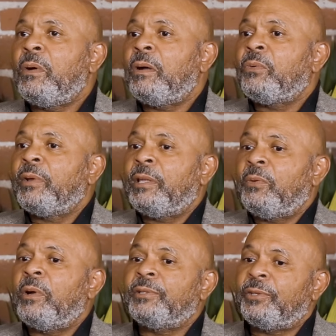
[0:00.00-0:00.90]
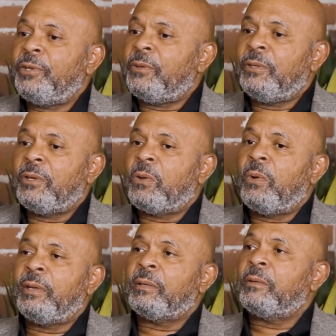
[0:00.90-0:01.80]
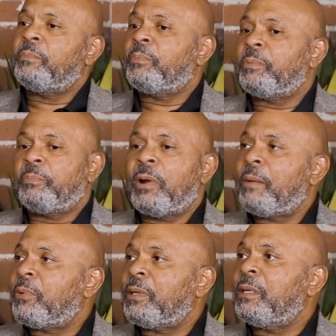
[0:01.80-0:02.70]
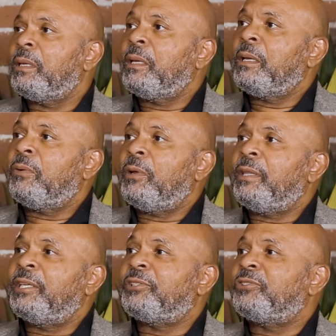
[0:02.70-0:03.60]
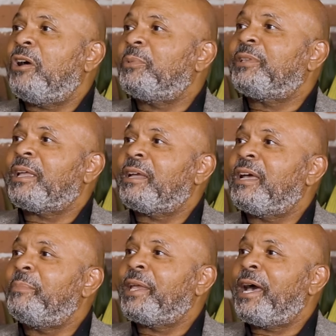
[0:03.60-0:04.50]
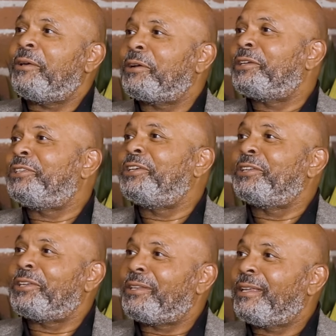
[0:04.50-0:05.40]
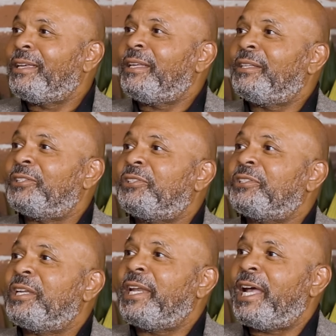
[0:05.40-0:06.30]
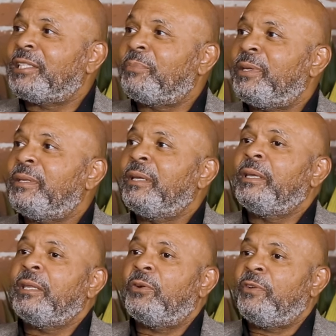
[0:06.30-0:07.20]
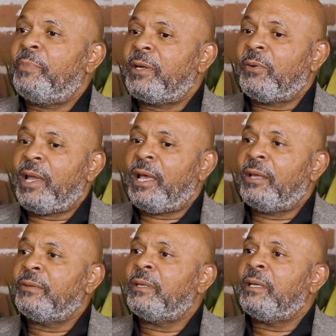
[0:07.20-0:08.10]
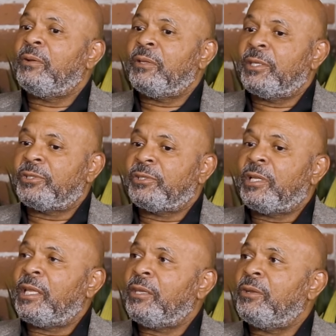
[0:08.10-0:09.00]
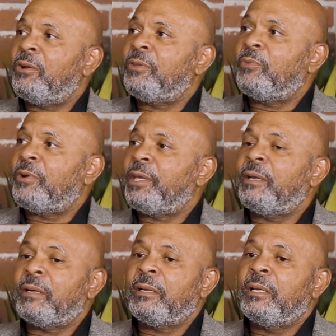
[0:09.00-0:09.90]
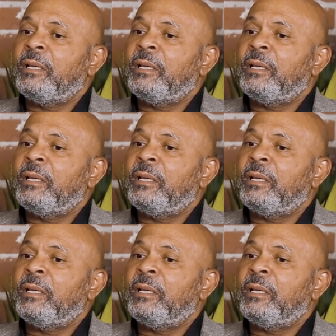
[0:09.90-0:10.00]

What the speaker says: Well, it really was, and you coined it properly. This is almost like a coming out, a cotillion. Yeah. This is an announcement. We've been around. This is to let you know that we're here.